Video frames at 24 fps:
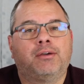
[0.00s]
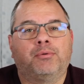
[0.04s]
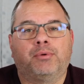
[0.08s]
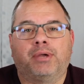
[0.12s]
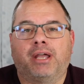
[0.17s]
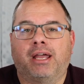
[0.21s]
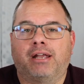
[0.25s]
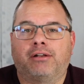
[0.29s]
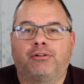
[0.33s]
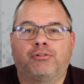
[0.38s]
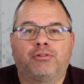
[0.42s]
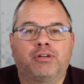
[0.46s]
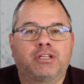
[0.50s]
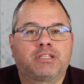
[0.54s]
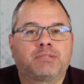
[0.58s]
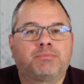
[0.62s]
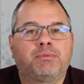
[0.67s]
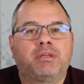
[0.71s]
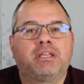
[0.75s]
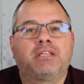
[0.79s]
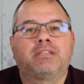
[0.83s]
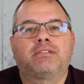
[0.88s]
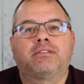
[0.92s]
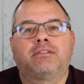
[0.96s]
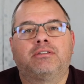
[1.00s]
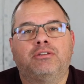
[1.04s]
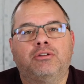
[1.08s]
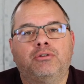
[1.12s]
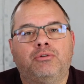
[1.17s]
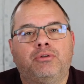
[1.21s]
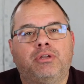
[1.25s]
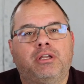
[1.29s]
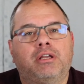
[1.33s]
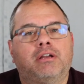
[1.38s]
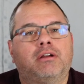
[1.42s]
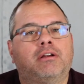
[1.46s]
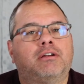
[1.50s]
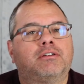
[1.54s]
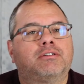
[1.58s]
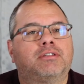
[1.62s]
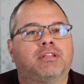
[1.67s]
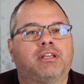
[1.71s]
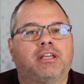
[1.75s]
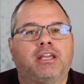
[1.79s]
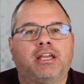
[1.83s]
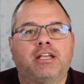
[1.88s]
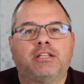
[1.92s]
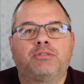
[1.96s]
We had Christmas, New Year's,
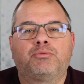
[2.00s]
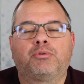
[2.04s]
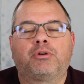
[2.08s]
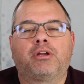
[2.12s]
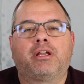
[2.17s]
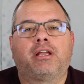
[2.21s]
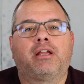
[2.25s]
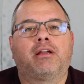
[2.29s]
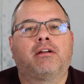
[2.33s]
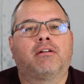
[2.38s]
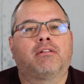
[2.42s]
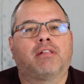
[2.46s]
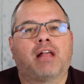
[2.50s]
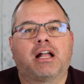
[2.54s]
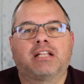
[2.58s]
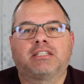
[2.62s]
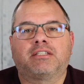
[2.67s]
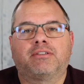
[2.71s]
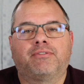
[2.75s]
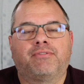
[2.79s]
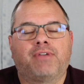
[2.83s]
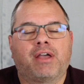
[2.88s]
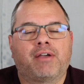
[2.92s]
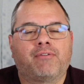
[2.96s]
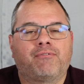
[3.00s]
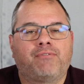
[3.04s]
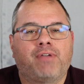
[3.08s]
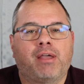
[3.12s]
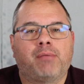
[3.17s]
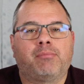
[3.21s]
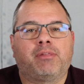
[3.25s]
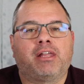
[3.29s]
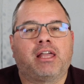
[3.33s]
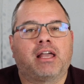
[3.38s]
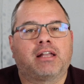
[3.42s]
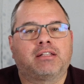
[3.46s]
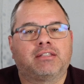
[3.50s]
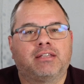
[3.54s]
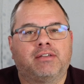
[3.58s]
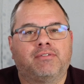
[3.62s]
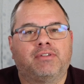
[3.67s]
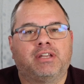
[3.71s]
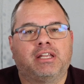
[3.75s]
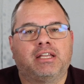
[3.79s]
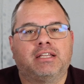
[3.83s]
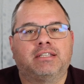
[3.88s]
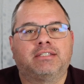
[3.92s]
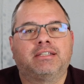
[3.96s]
the kids were here, lots of family
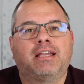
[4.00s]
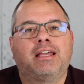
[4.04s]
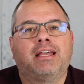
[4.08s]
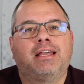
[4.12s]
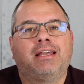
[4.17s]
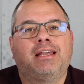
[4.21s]
activities,